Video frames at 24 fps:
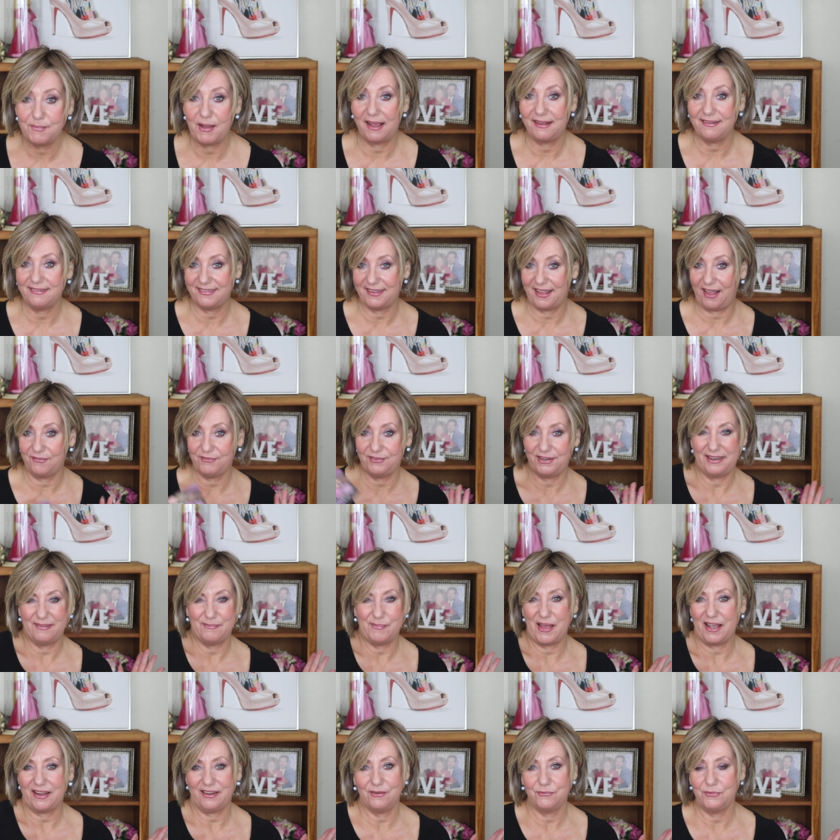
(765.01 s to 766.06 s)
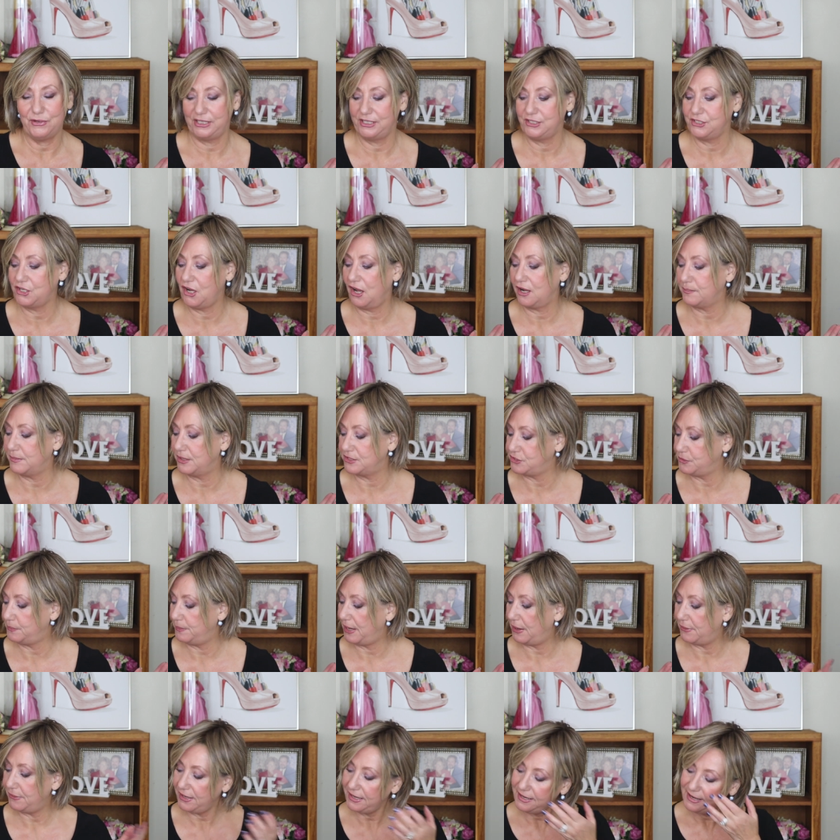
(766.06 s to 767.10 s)
myself, and I'm not going to really talk much
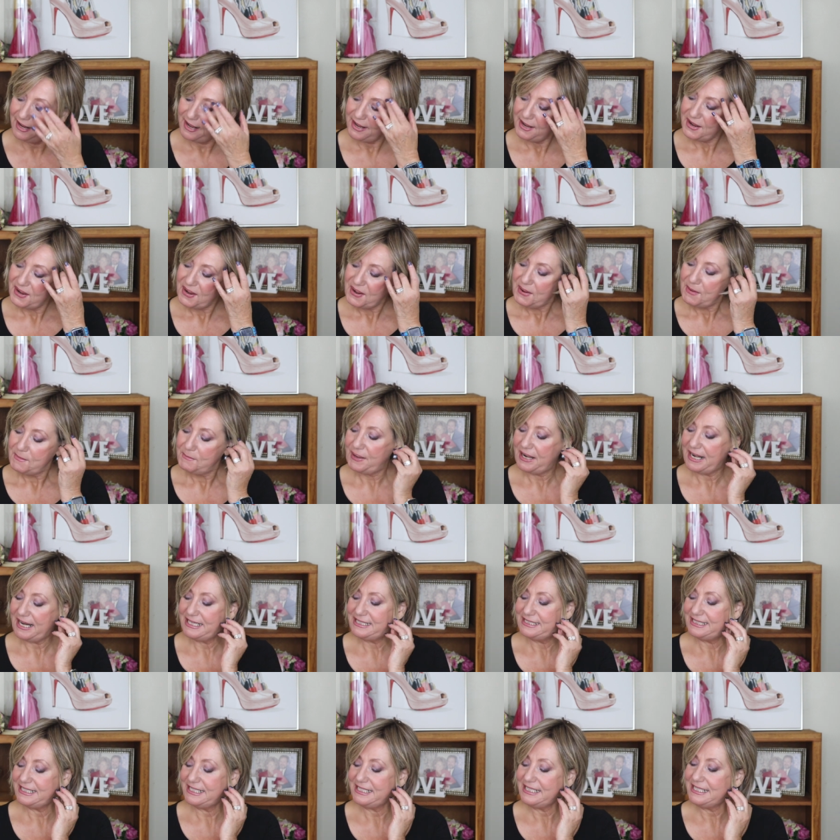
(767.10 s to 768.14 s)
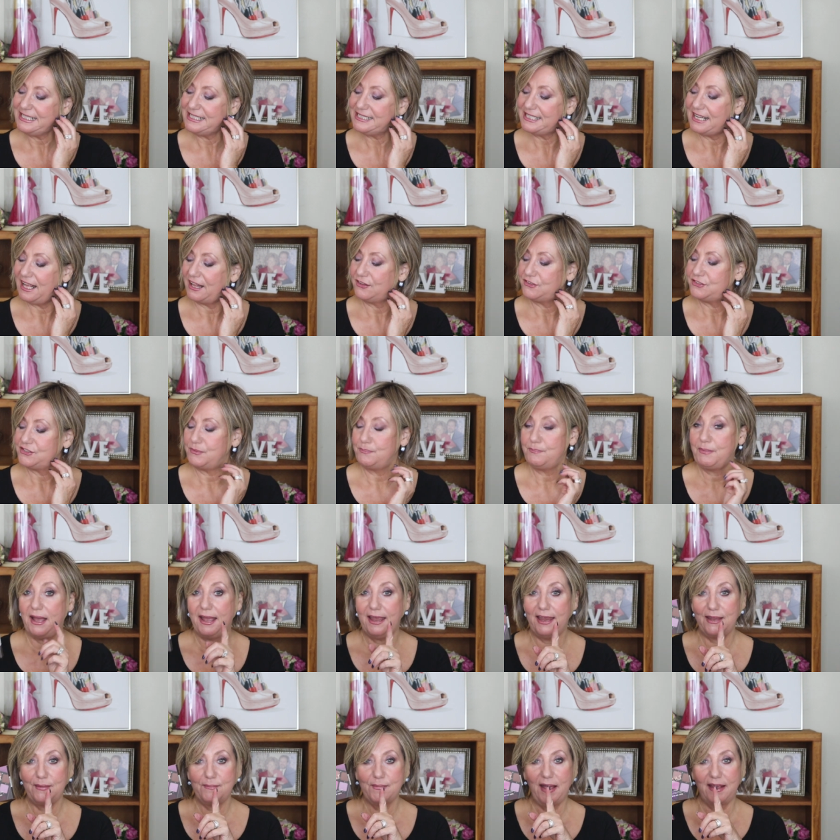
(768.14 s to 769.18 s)
about it, but I did indulge in
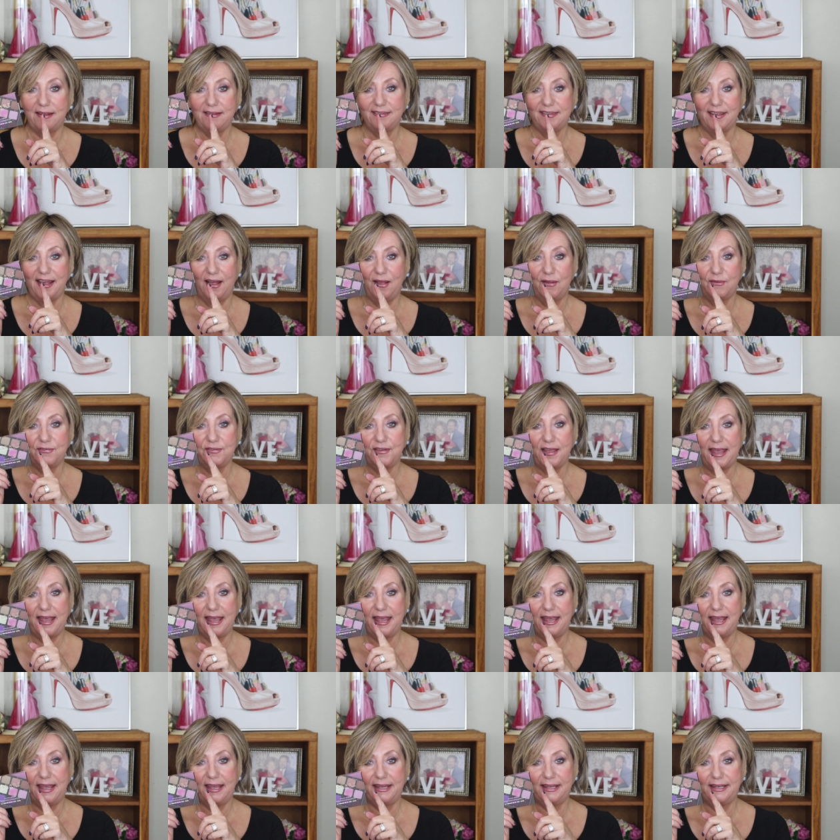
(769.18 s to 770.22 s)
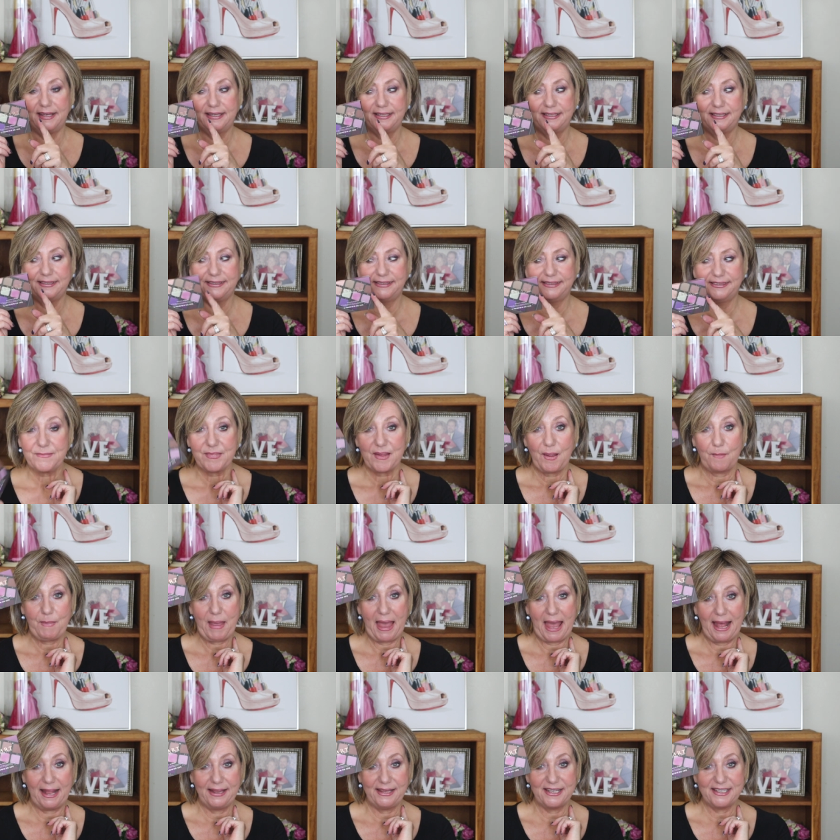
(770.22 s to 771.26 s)
buying myself a
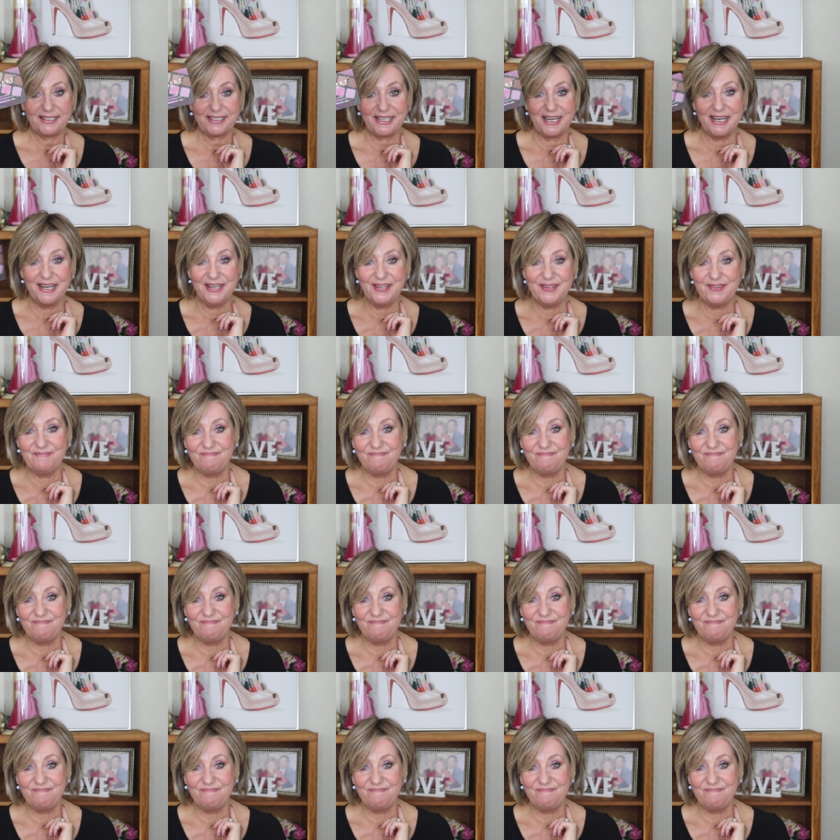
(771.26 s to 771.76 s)
palette.